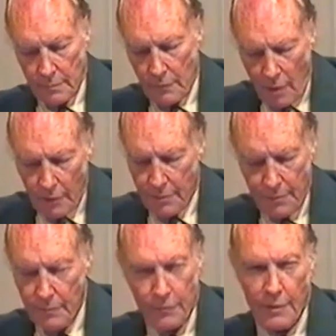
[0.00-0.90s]

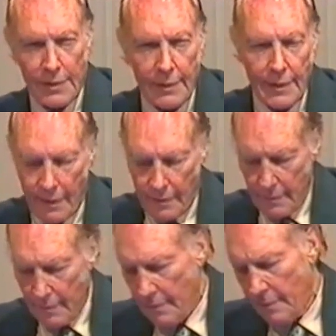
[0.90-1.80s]
not for Little
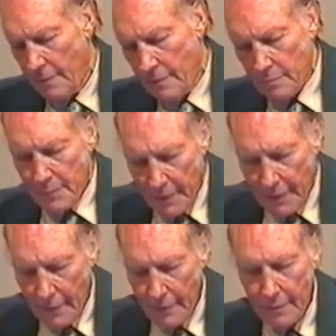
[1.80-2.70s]
England or Middle
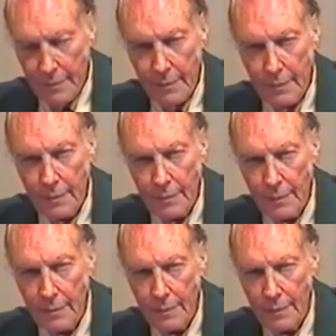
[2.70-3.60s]
England,
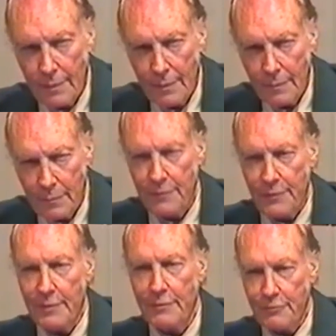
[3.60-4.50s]
but
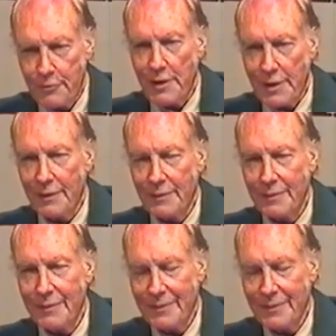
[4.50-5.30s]
for a free England.